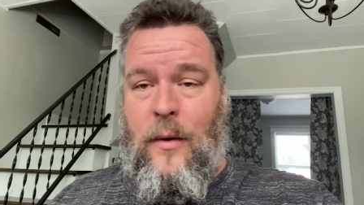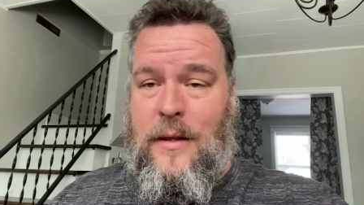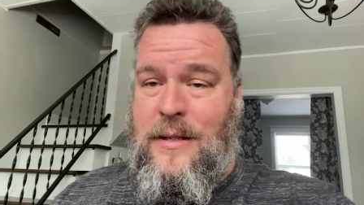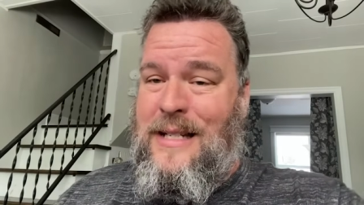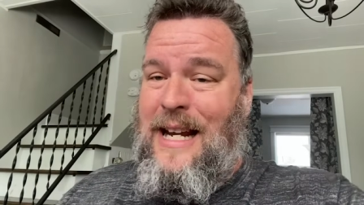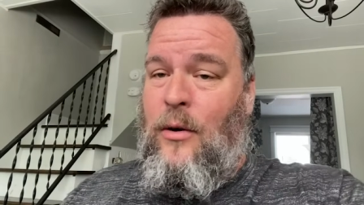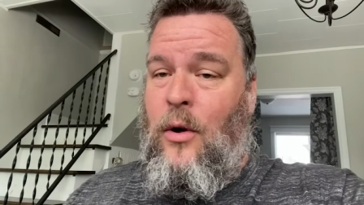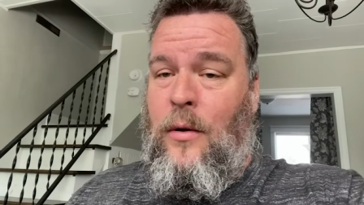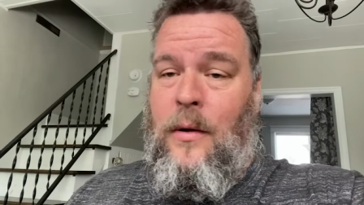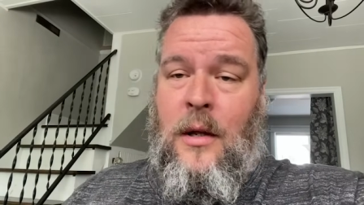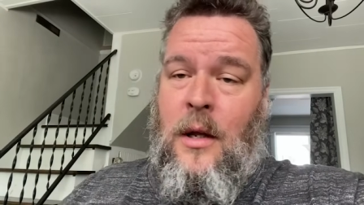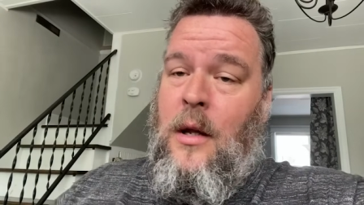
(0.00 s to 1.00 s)
with
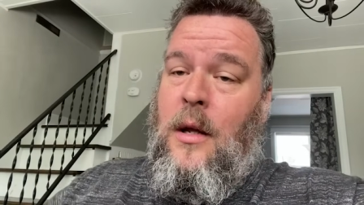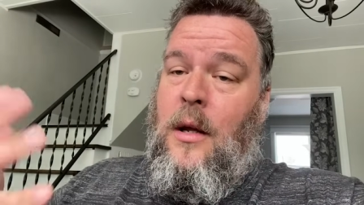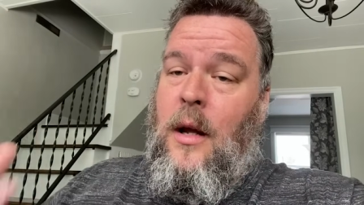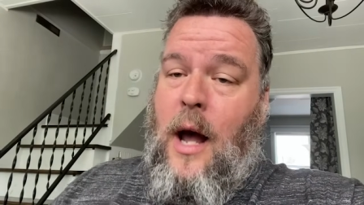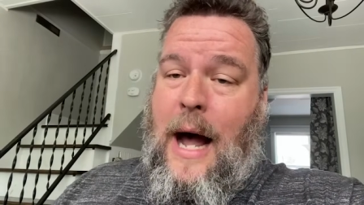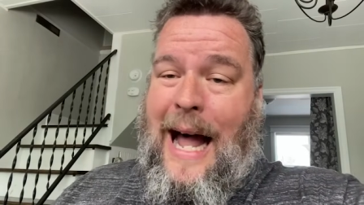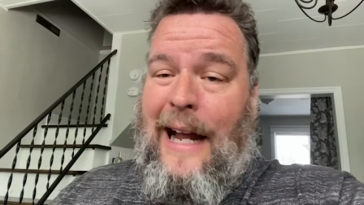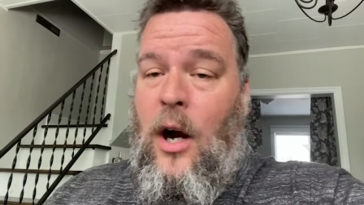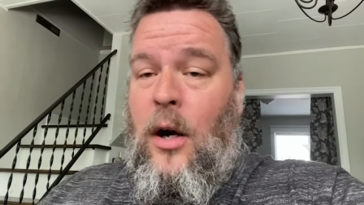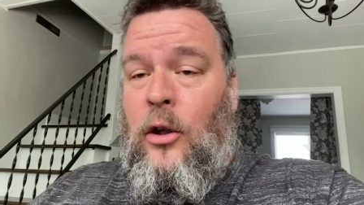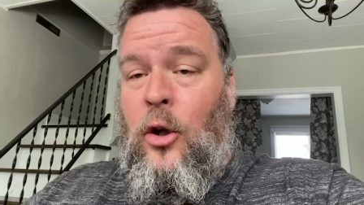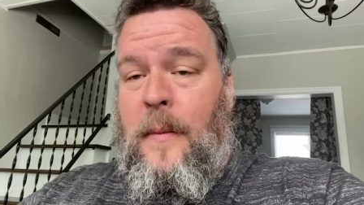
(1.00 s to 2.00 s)
zero
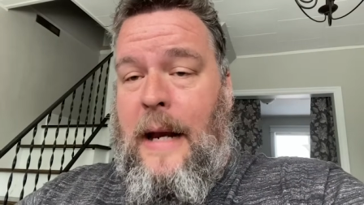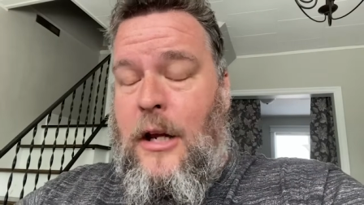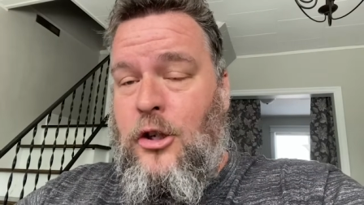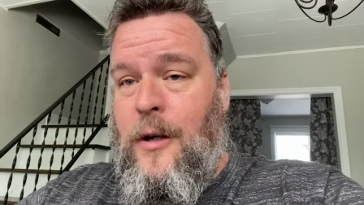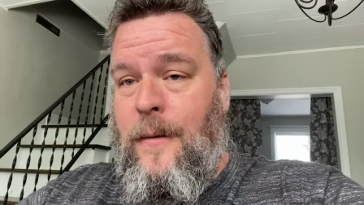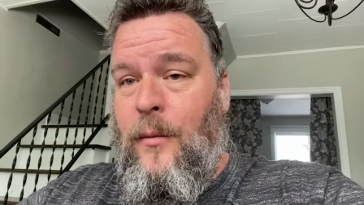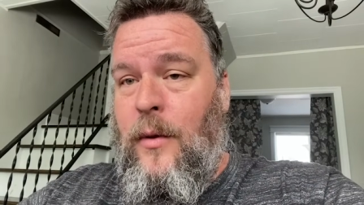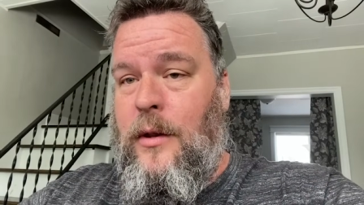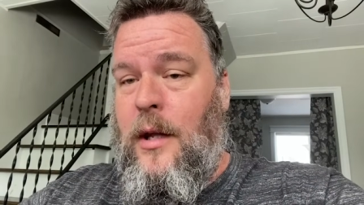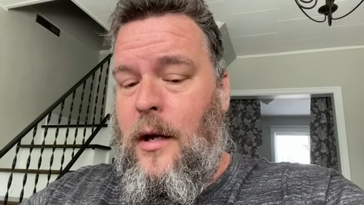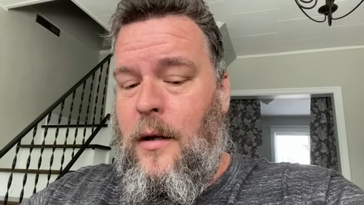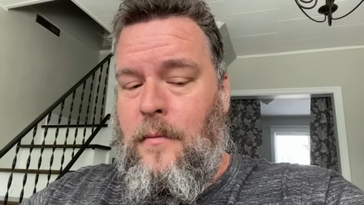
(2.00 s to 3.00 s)
IR illumination with
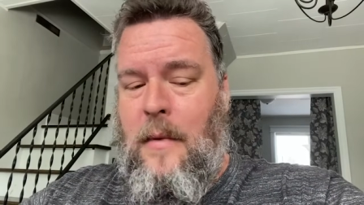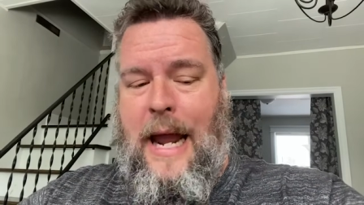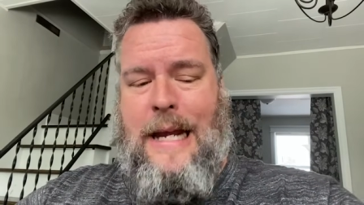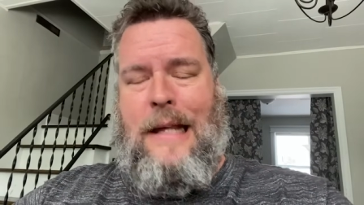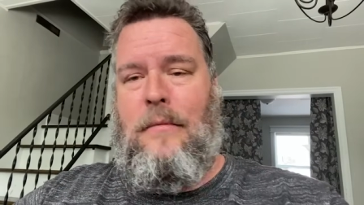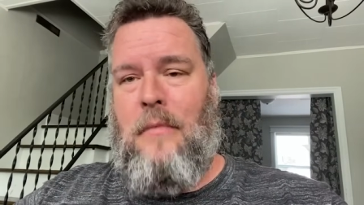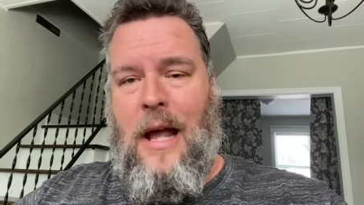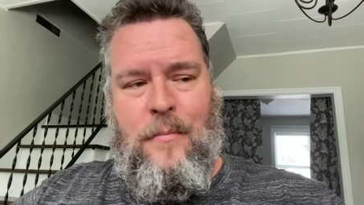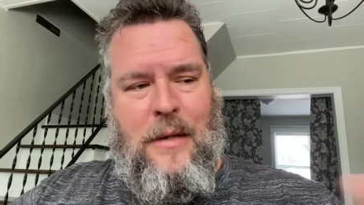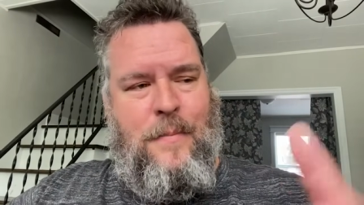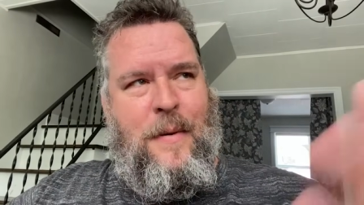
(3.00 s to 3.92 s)
the any I mean,